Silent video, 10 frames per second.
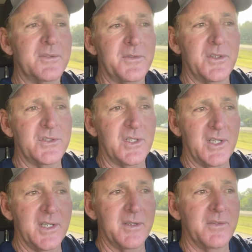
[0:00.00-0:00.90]
of fish that
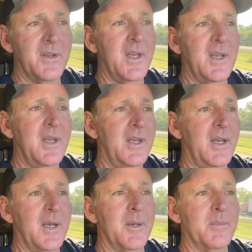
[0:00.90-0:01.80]

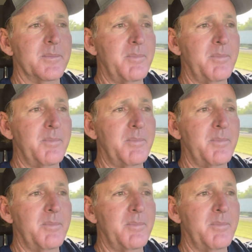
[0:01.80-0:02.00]
live.